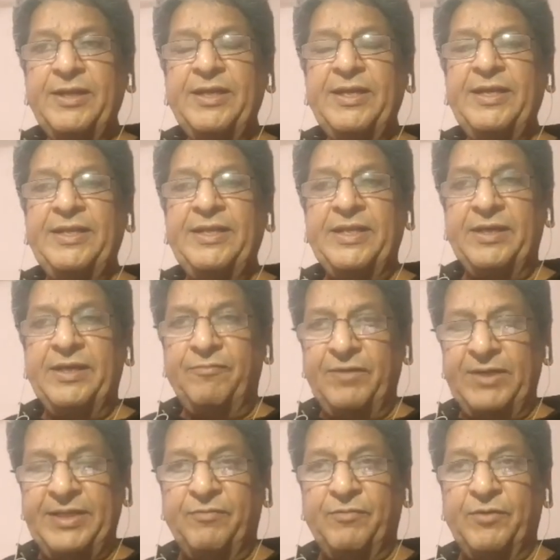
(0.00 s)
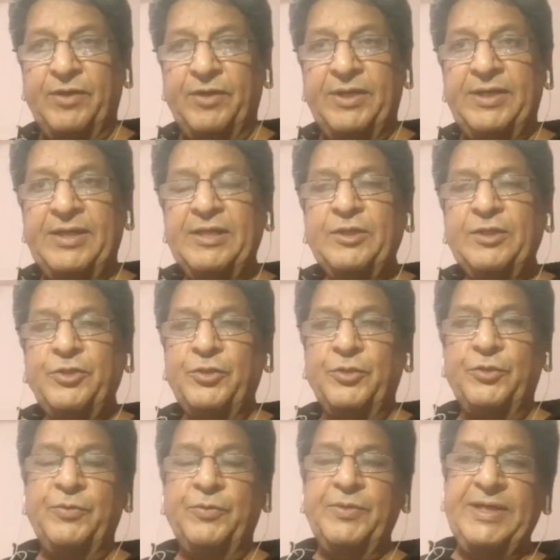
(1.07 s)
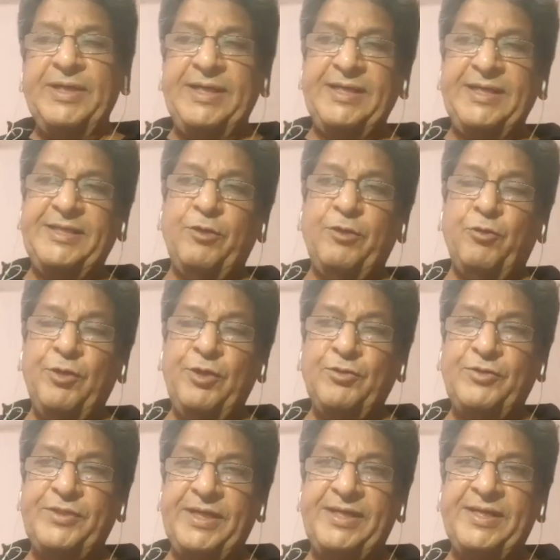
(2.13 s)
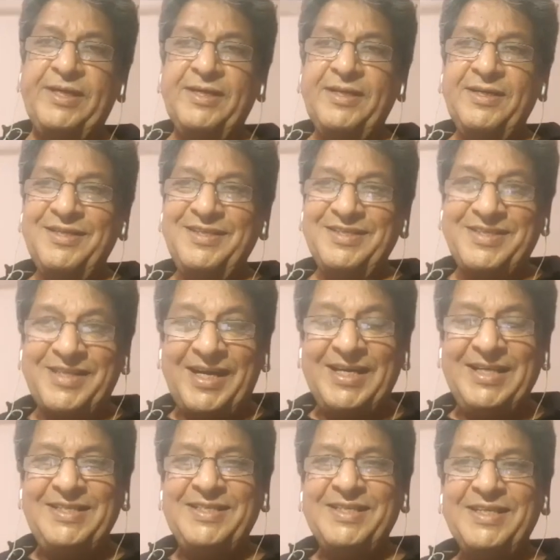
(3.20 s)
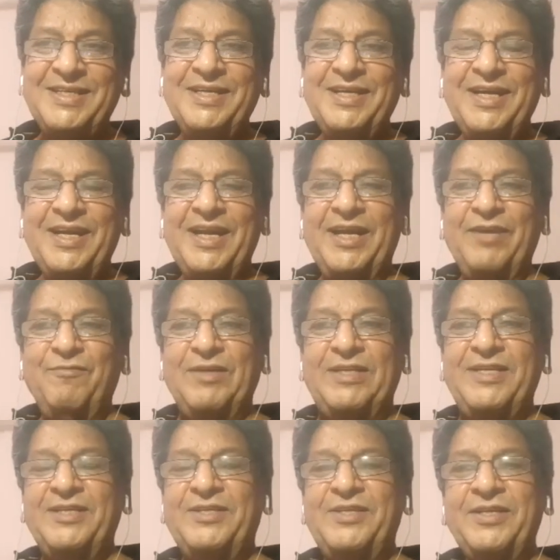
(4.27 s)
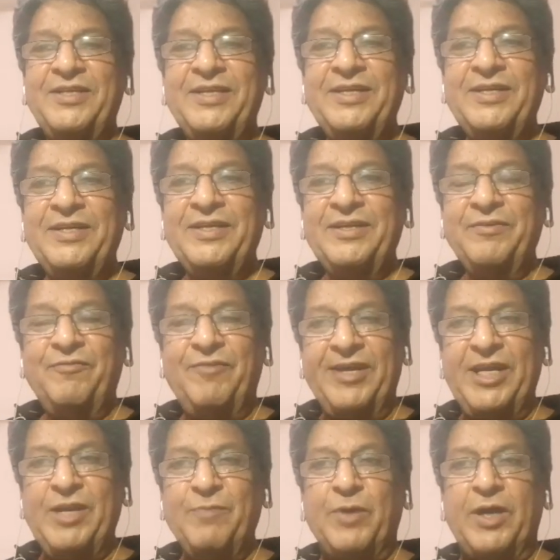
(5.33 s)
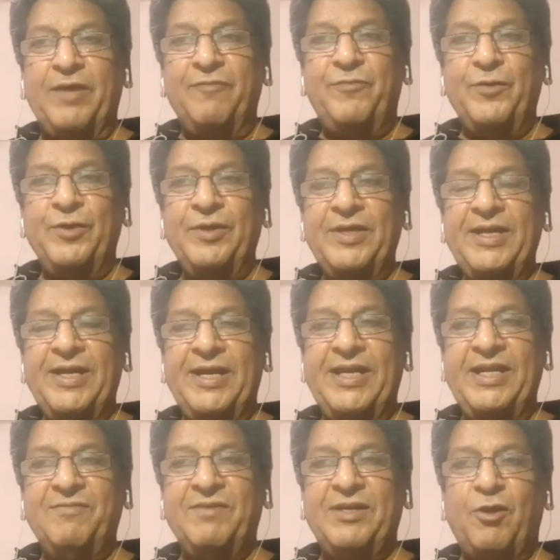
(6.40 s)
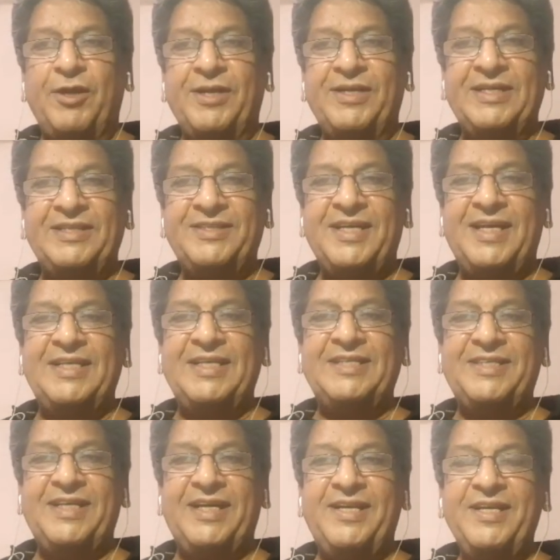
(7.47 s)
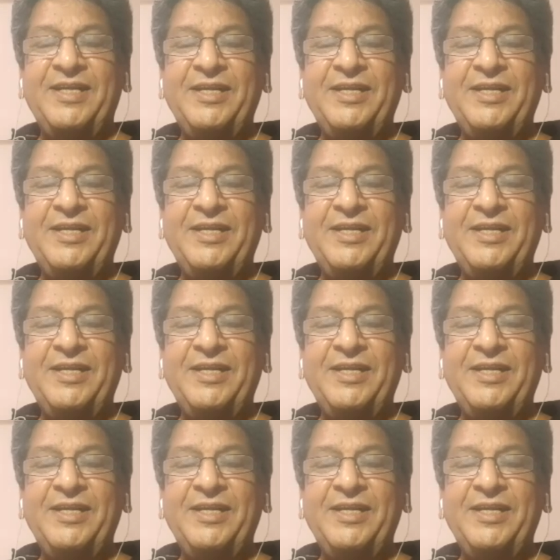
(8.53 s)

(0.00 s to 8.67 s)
in the world. So it is a holistic science, and which is very powerful. And even Lord Krishna has said,